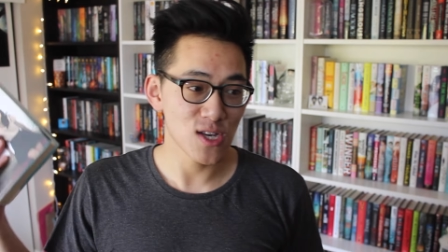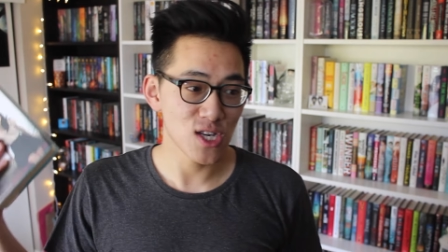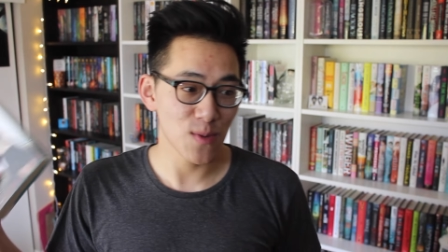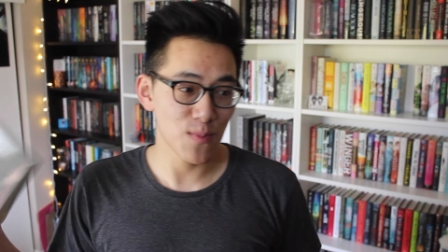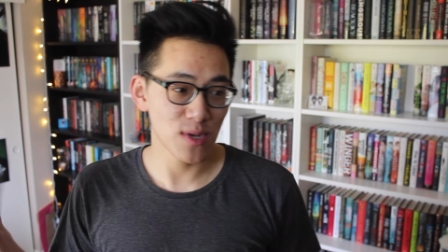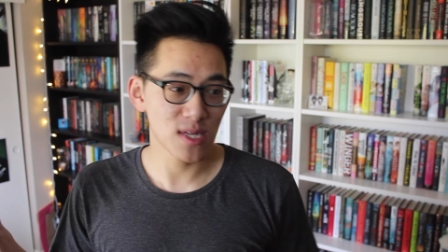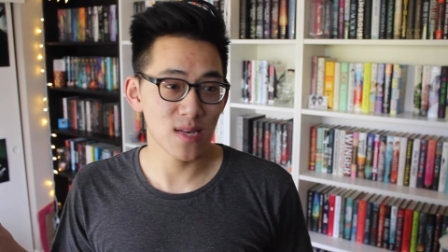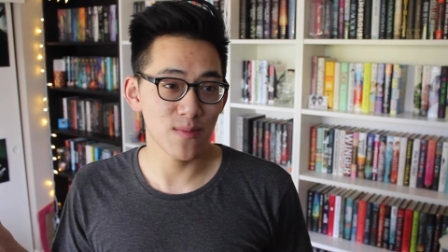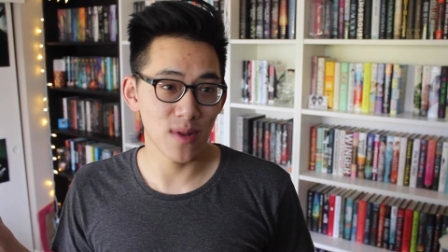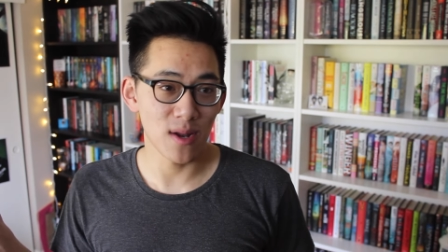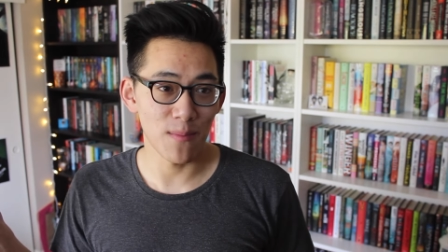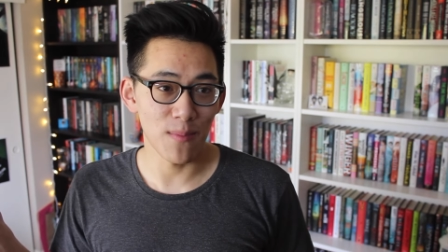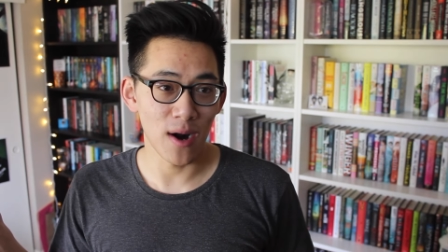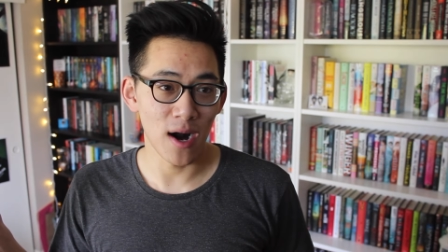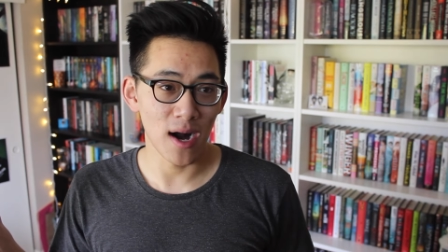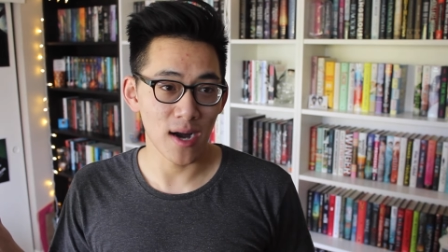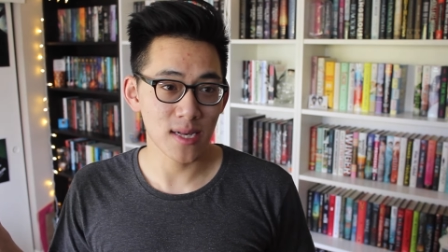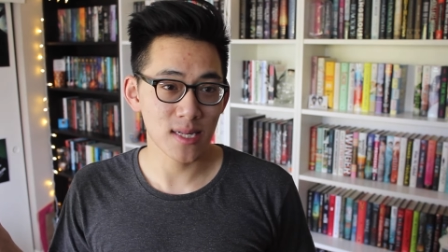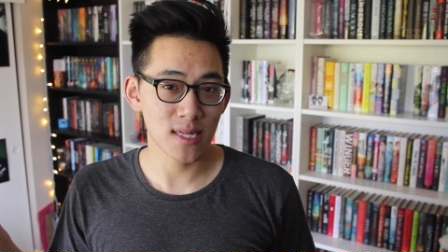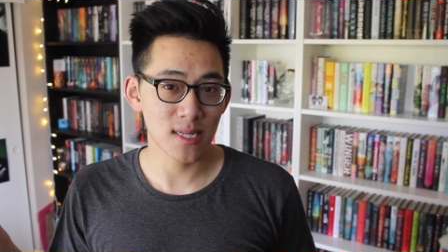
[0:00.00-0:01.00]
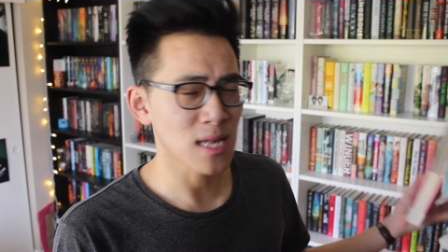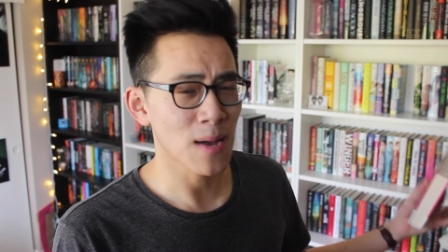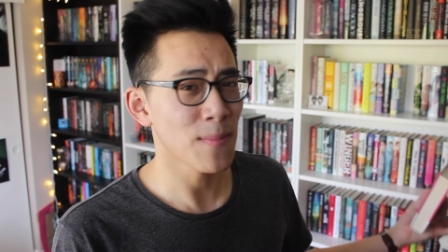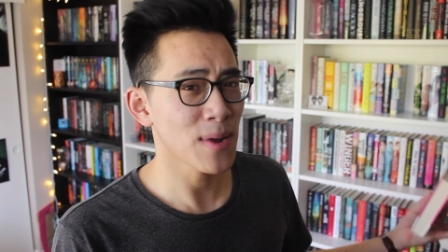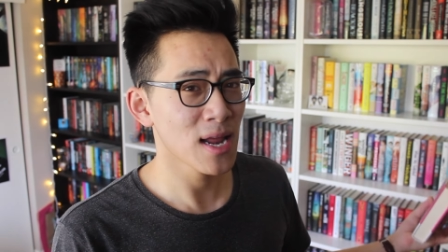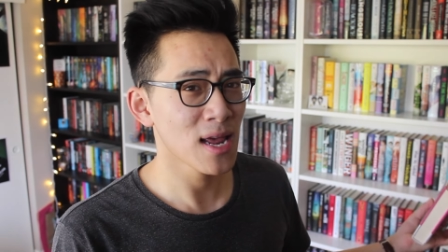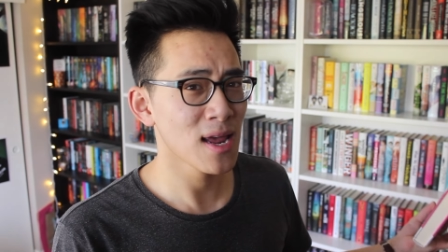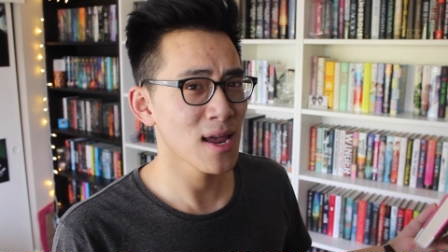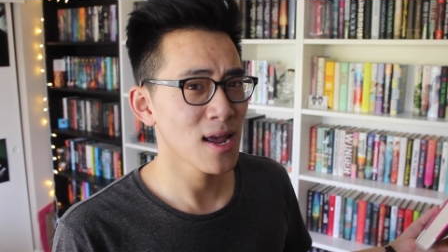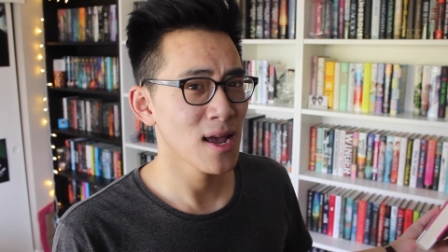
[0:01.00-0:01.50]
And she puts them in a box.
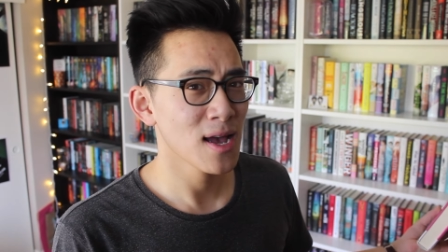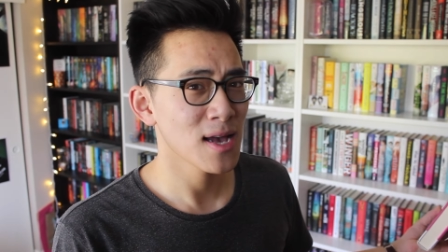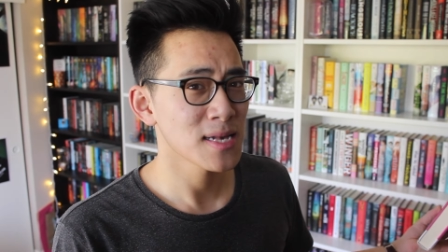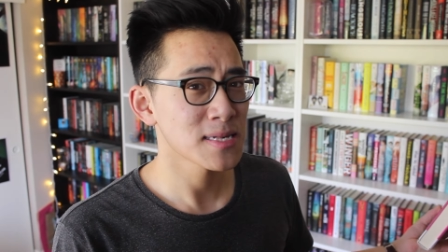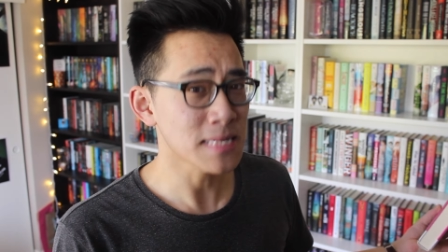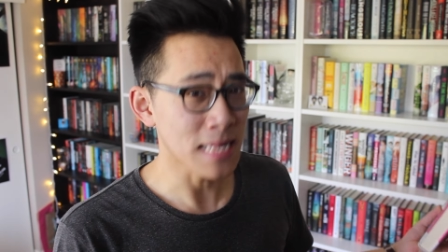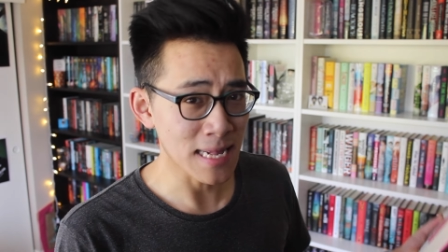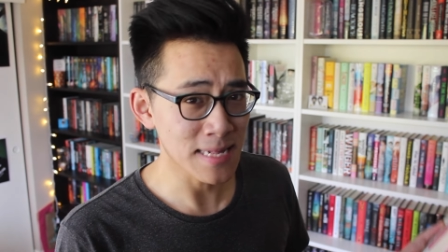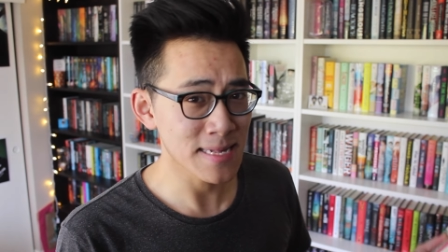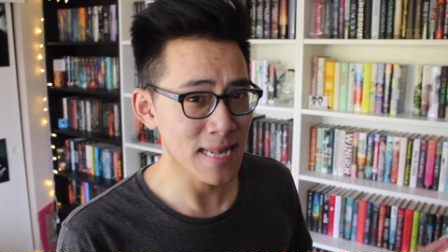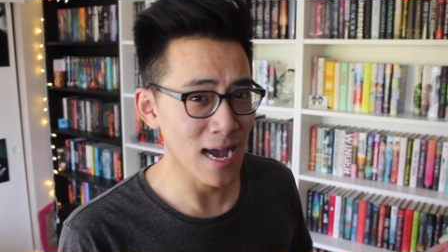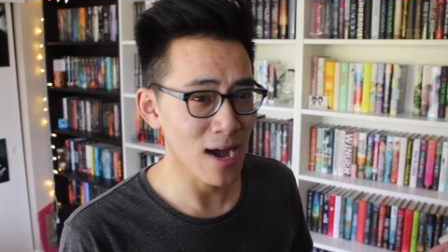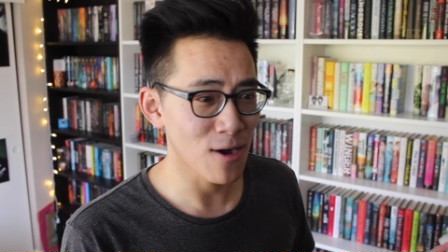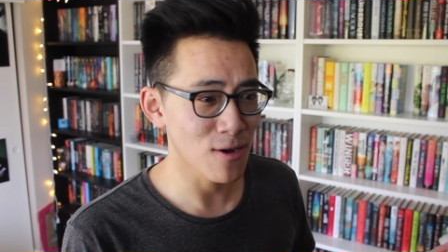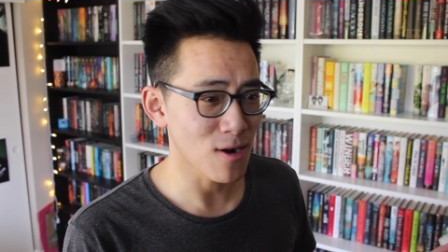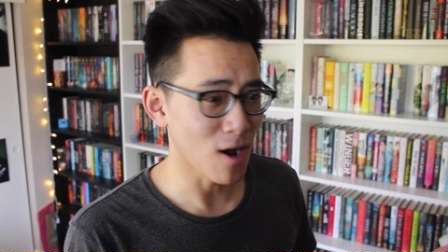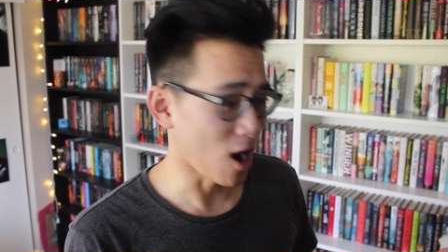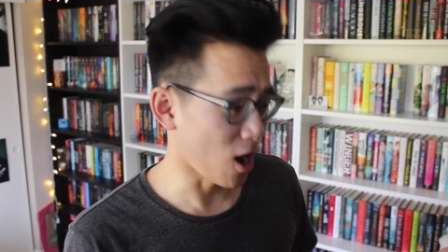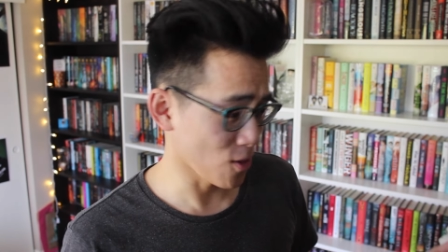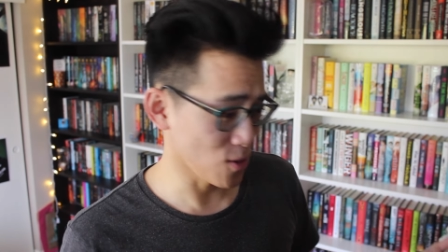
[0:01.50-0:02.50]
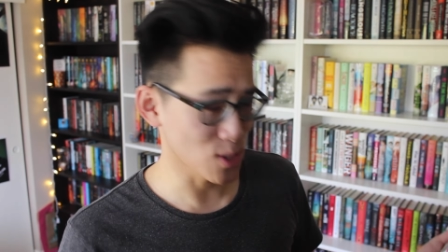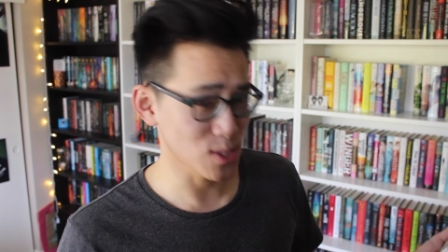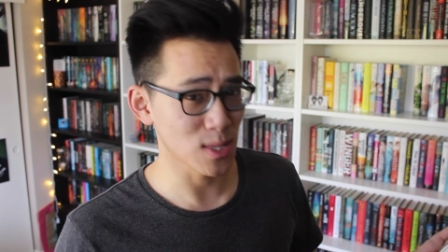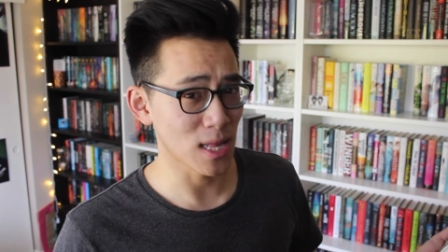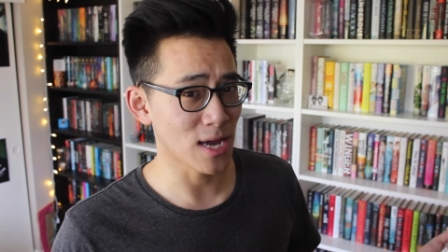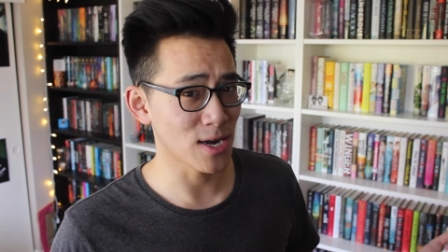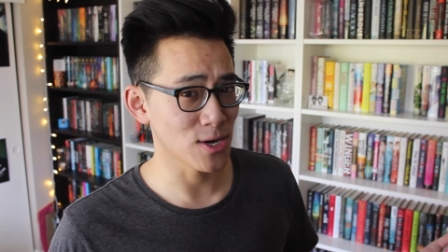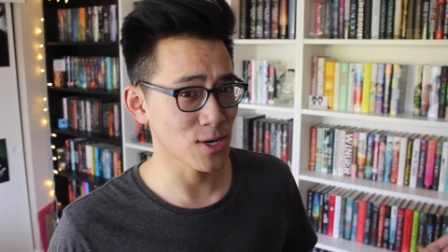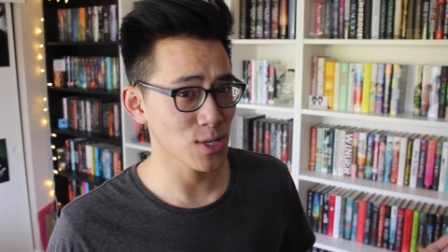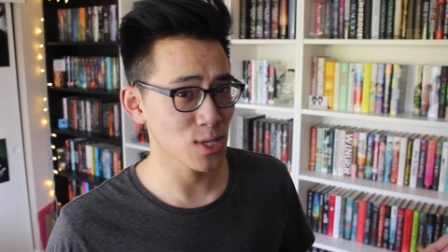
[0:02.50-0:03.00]
Somebody sends out all those
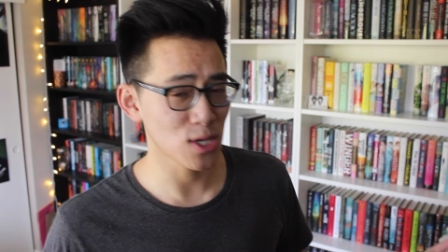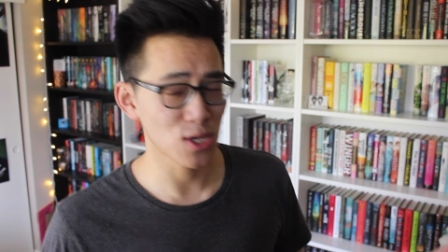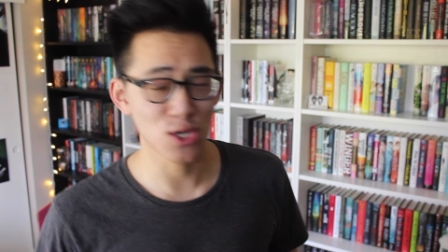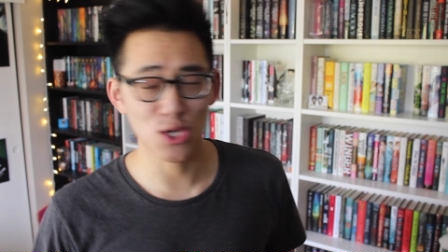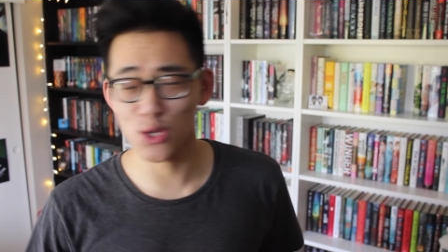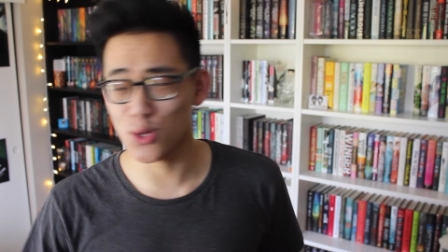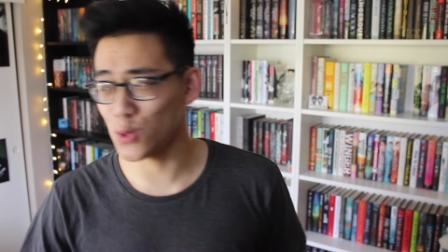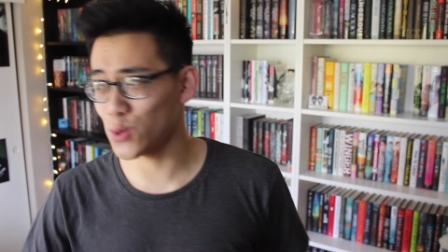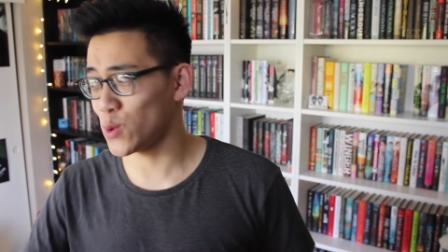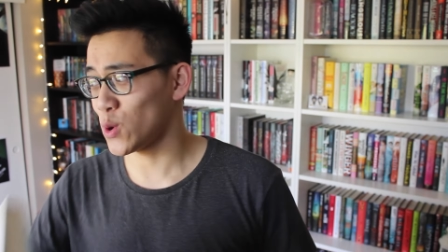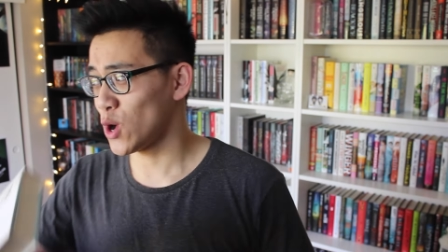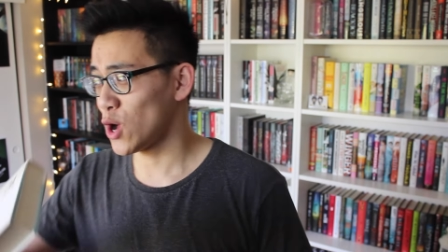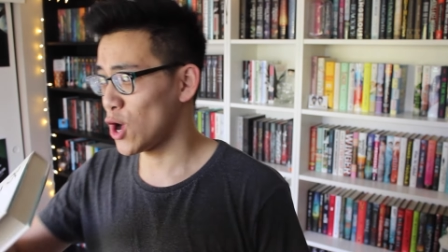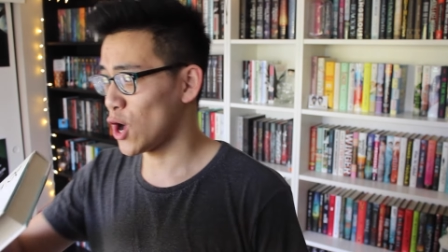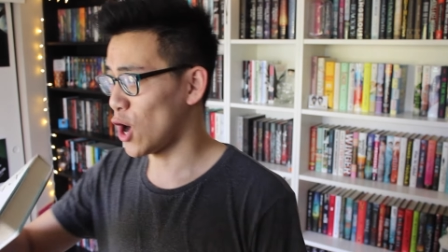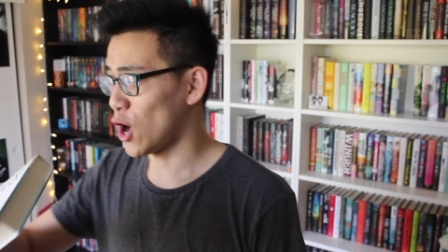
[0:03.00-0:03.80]
letters to